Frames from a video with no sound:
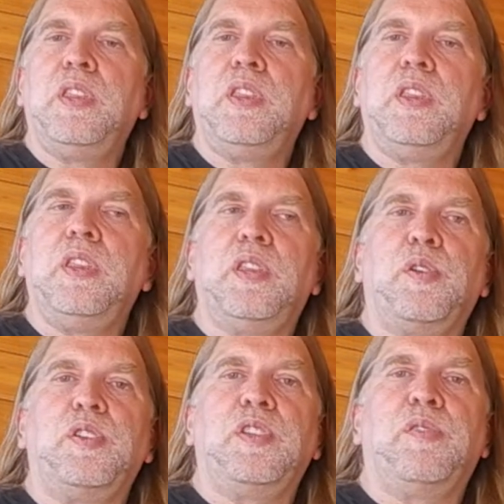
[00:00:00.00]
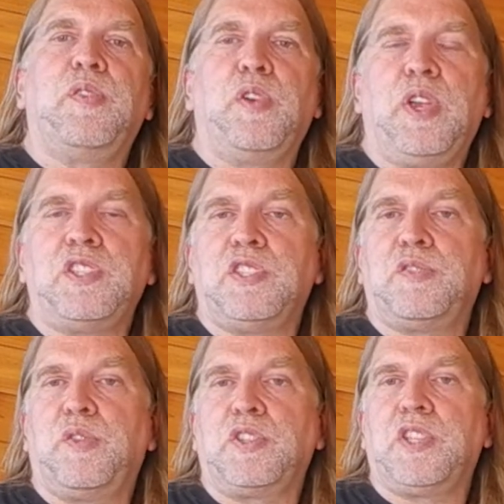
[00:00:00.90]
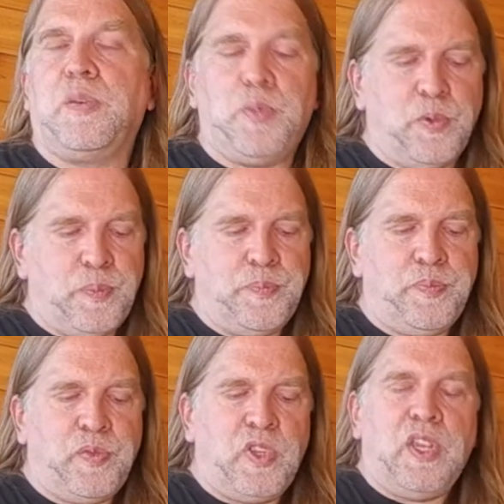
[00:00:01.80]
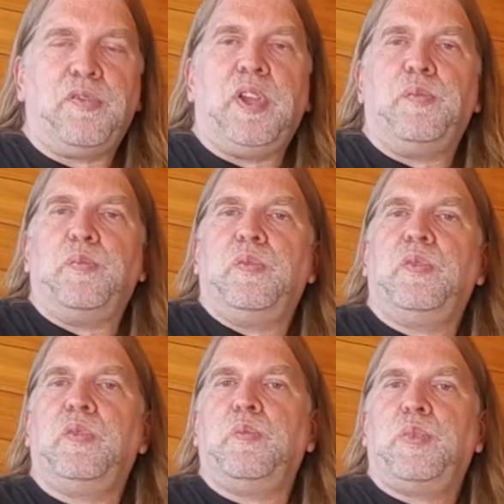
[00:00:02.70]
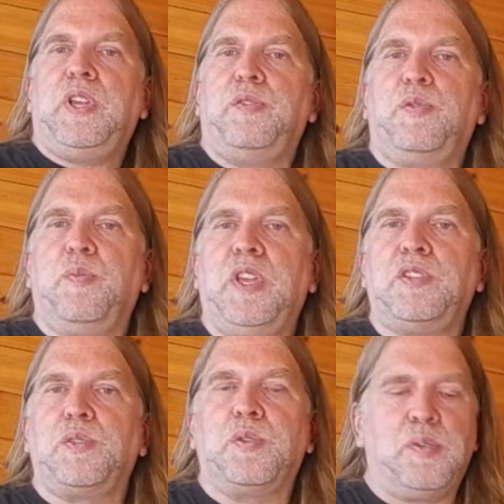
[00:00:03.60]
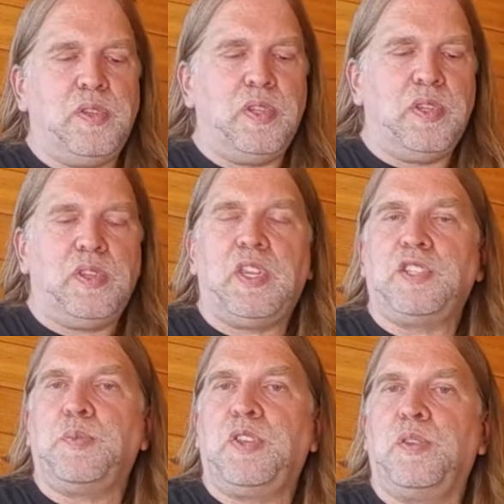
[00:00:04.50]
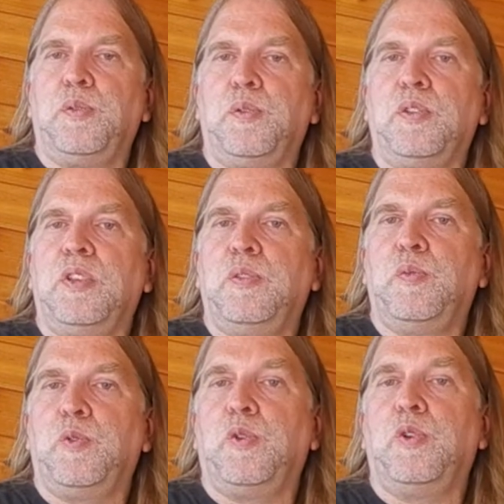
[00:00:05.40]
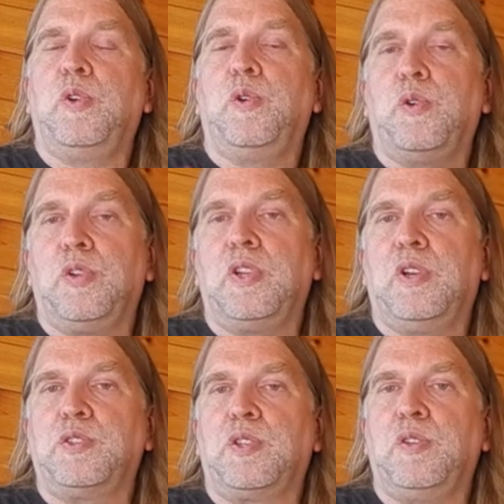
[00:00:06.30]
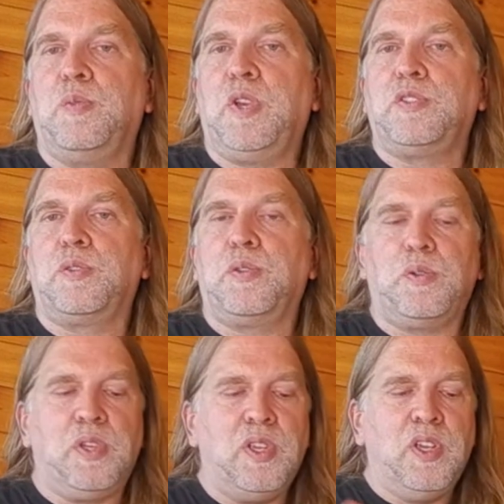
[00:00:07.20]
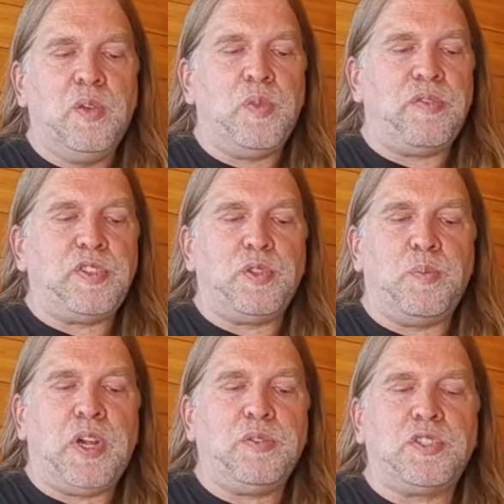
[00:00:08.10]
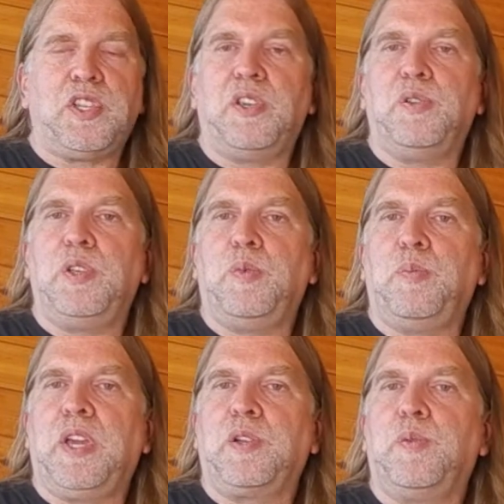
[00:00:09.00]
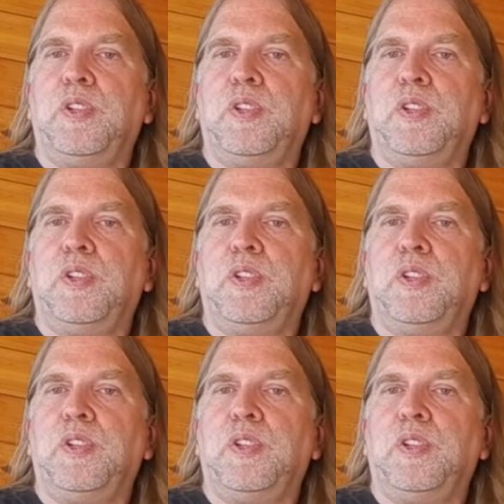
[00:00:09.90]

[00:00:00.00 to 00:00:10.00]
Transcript: there are different variations. For example, if I'm playing through the major, that's my third, or also called the major third. But if I do a minor scale, it'd be back one.